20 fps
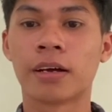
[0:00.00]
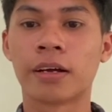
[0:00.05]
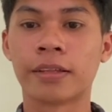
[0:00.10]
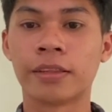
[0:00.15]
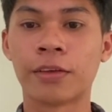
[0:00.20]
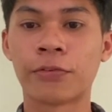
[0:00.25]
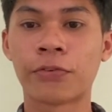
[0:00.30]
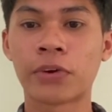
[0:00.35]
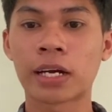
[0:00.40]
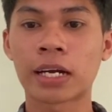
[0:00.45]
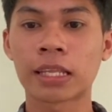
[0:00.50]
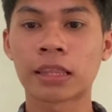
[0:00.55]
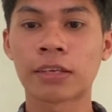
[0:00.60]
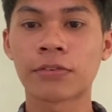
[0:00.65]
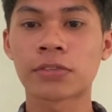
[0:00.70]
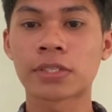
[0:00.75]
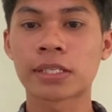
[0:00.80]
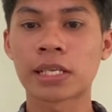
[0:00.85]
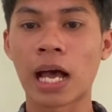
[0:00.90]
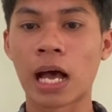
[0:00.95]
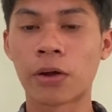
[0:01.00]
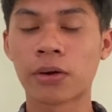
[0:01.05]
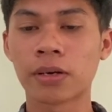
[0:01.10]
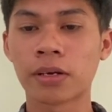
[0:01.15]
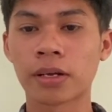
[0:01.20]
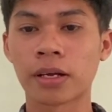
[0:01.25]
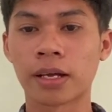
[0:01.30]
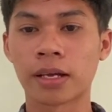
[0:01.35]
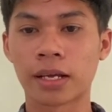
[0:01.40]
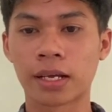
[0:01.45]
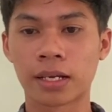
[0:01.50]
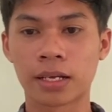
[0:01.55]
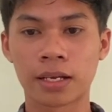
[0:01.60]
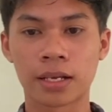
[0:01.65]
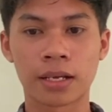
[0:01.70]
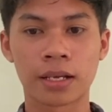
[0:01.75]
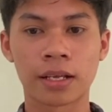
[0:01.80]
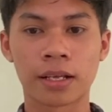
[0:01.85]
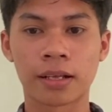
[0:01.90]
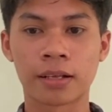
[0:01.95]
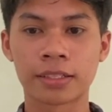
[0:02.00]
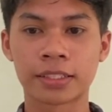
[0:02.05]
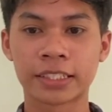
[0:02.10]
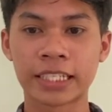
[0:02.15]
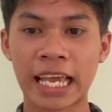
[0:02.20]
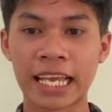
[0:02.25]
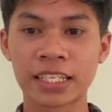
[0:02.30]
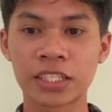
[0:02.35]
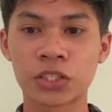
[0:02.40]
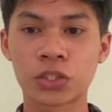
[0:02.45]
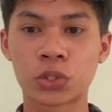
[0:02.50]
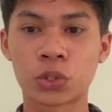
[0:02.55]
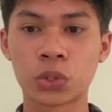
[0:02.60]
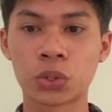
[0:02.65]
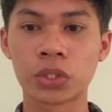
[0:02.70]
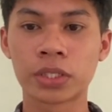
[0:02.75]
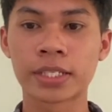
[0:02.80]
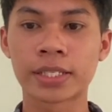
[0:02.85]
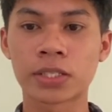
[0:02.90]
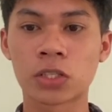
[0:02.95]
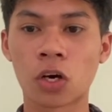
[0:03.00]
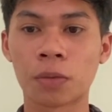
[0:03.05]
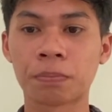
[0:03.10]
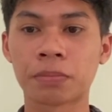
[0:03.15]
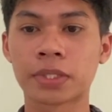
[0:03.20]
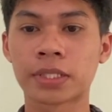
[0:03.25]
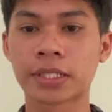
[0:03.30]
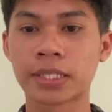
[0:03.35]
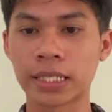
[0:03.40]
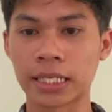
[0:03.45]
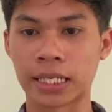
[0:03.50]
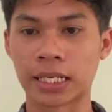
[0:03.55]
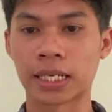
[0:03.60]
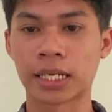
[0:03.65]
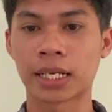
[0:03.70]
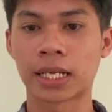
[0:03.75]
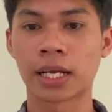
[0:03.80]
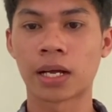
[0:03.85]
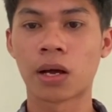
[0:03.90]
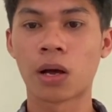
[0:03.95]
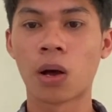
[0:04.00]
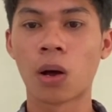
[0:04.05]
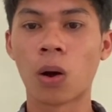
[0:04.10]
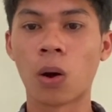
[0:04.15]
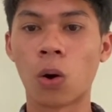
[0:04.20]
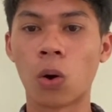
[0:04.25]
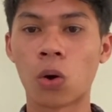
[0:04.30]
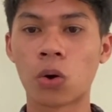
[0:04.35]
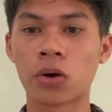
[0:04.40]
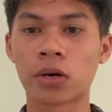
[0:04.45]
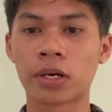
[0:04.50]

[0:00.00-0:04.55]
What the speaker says: The fricative sound changed to the stop T, or